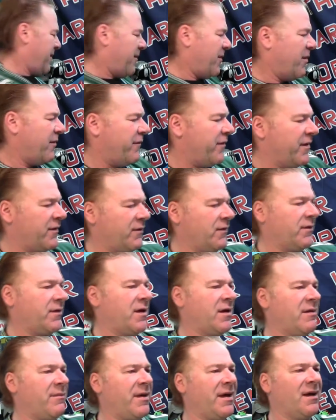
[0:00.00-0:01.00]
don't know if this was
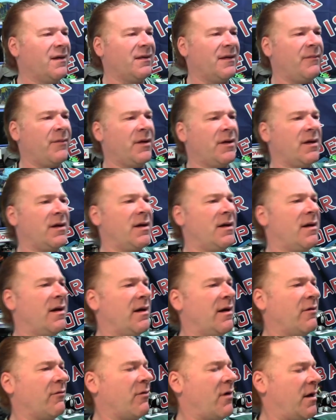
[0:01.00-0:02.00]
going to be a limited
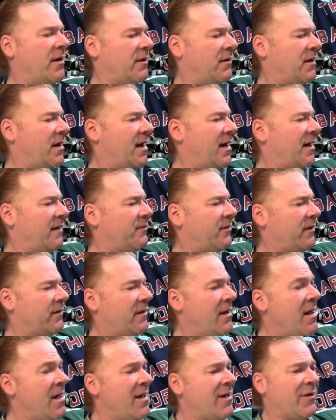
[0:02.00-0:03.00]
run or not, but
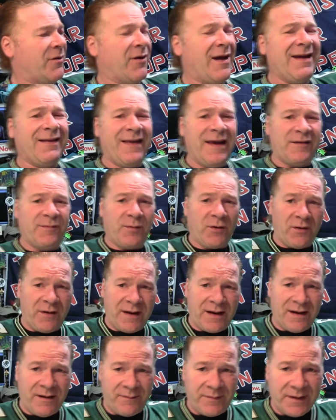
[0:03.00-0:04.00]
Great Lakes
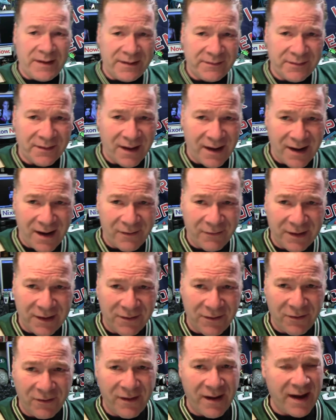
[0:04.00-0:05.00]
Brewing Companies, I already
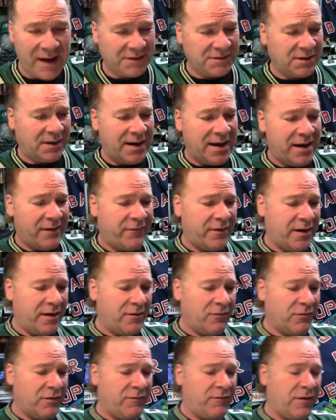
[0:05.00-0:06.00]
do actually have a
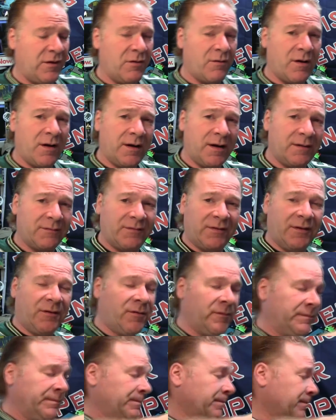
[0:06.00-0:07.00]
review on it, so